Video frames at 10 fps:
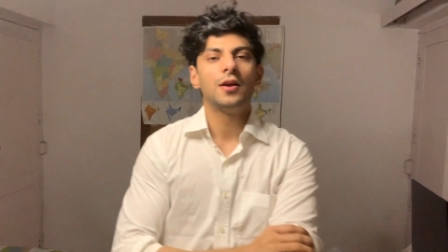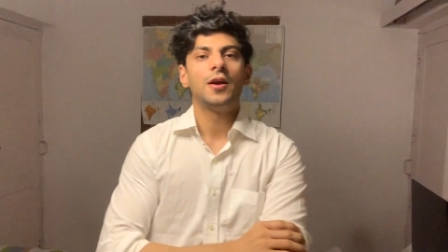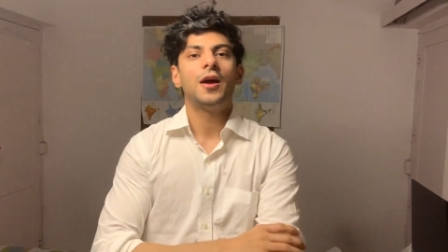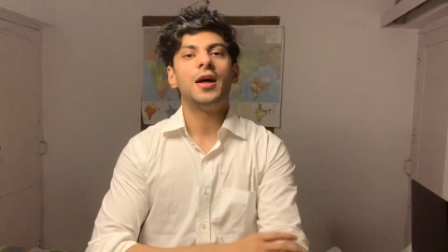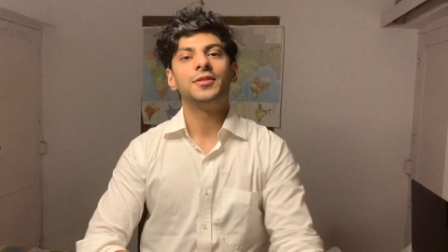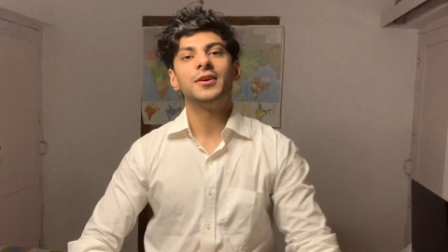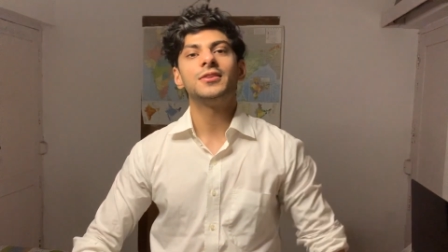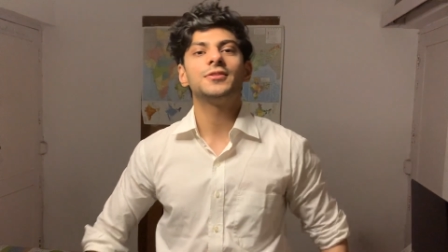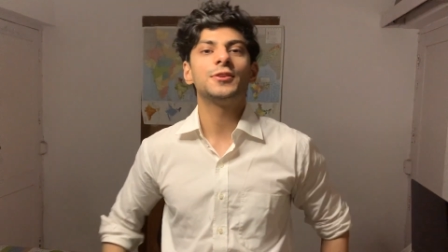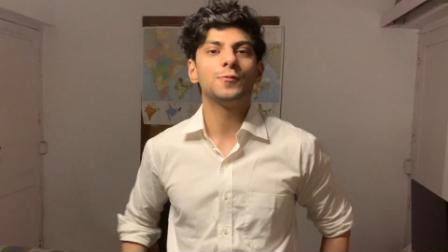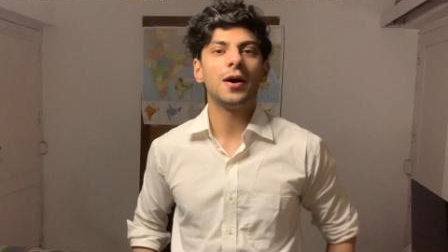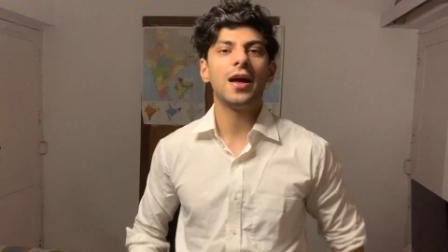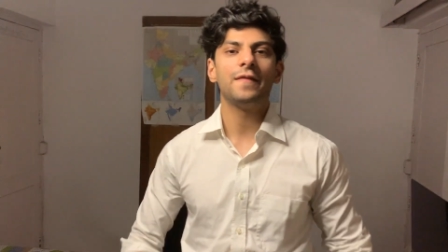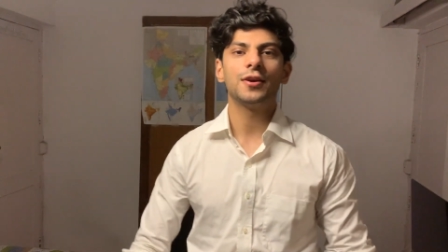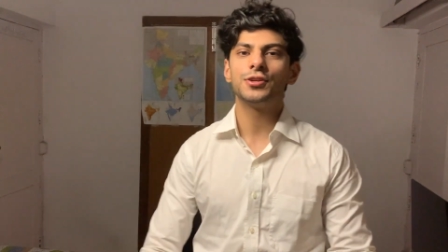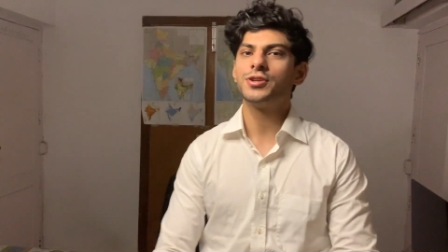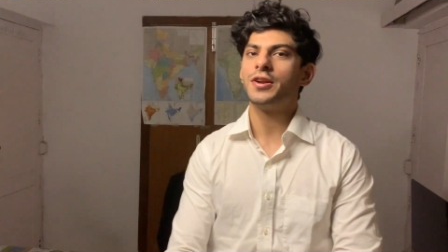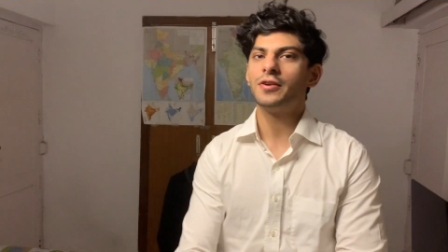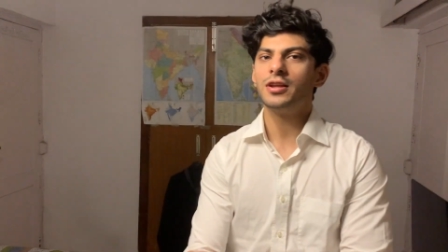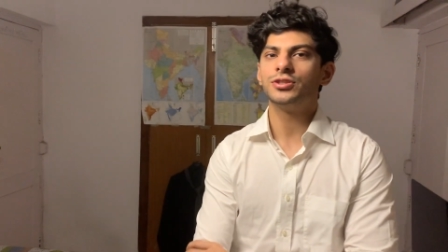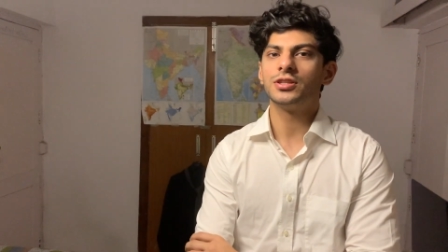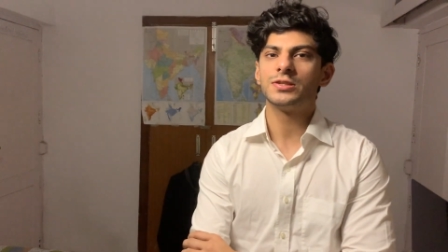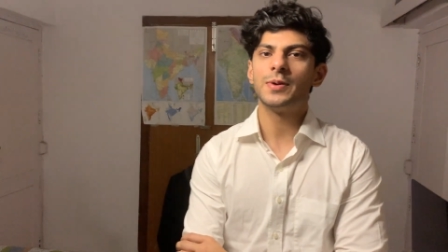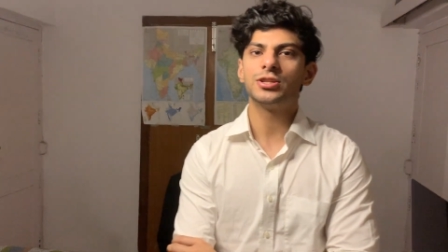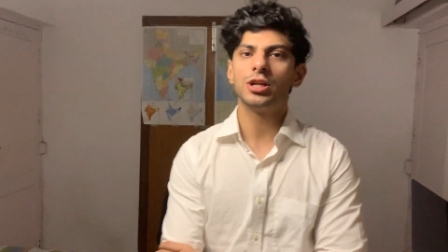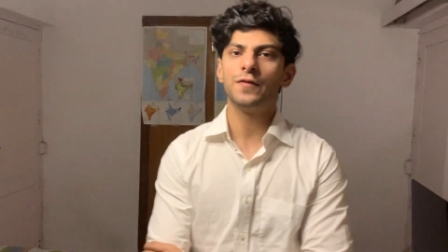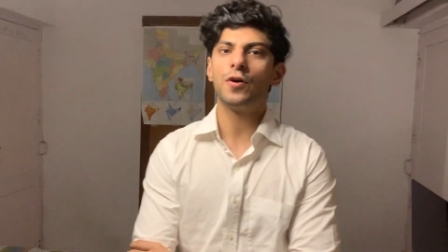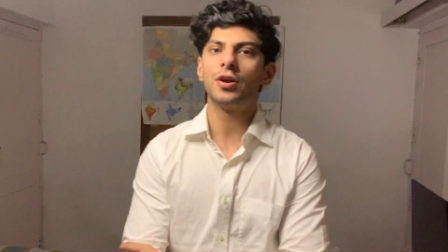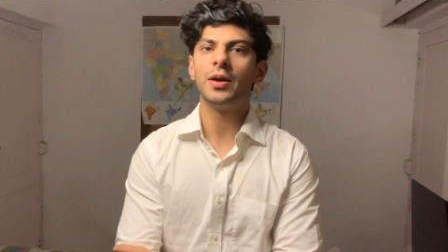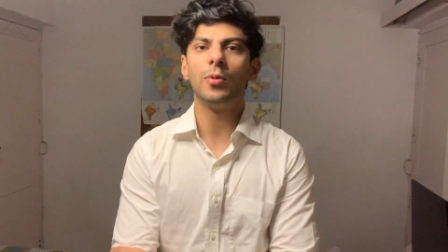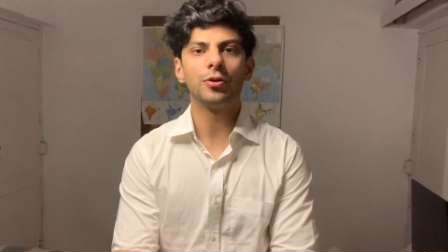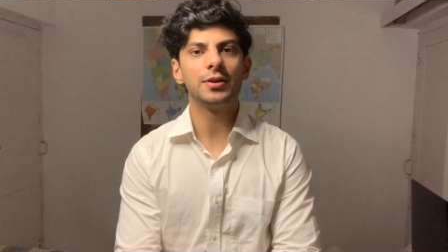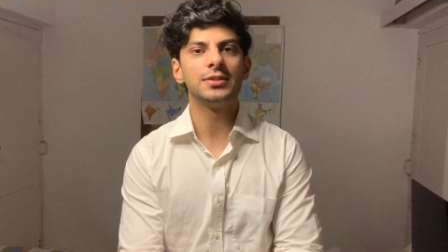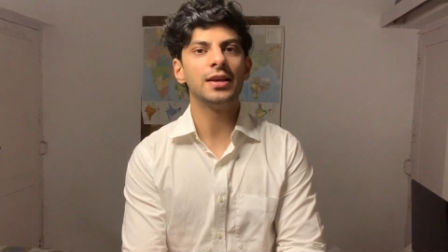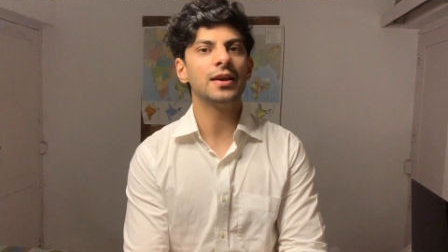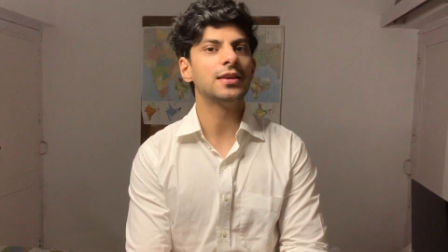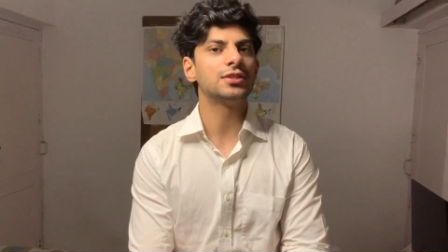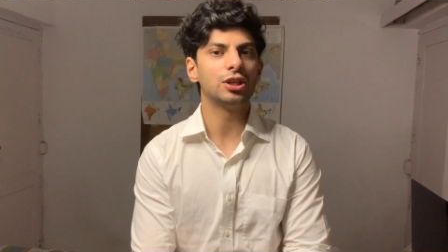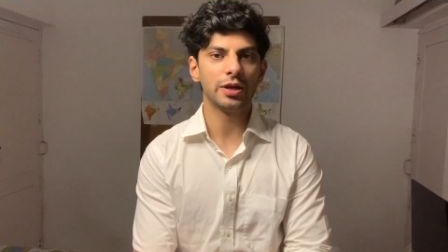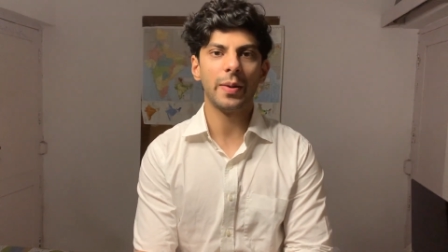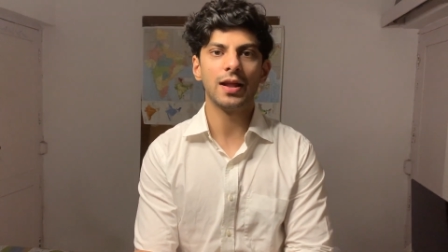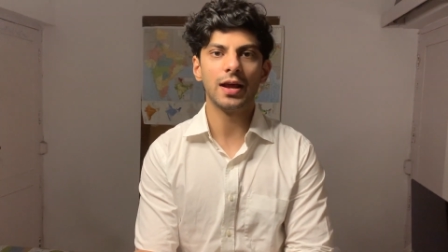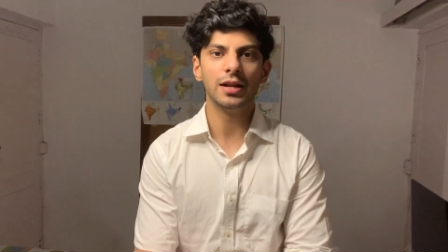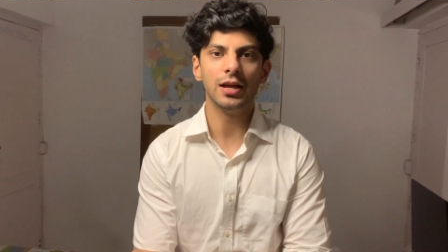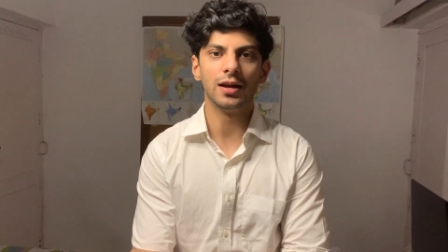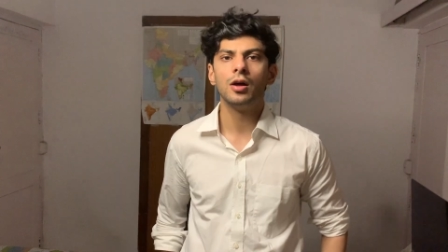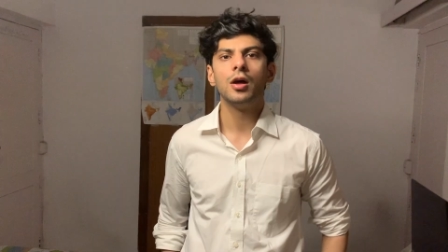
And this is why having a state religion, especially for a democracy, is such a bad idea.